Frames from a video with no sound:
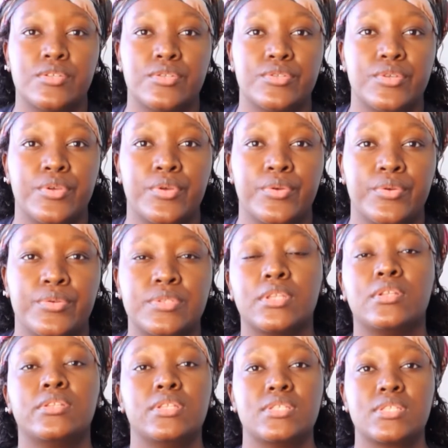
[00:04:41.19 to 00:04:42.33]
So
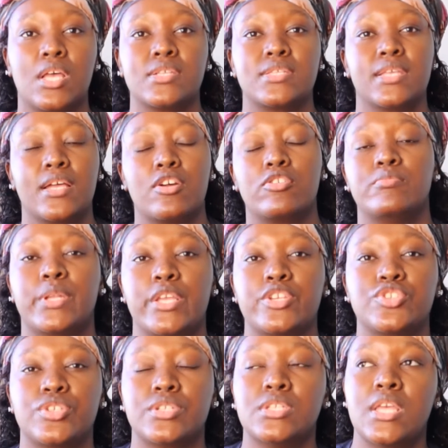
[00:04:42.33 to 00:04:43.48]
still discussing
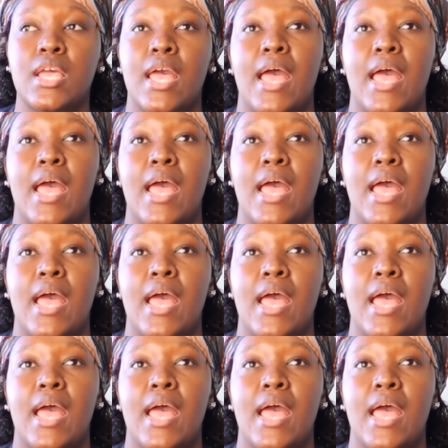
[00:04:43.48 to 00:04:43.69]
accommodation,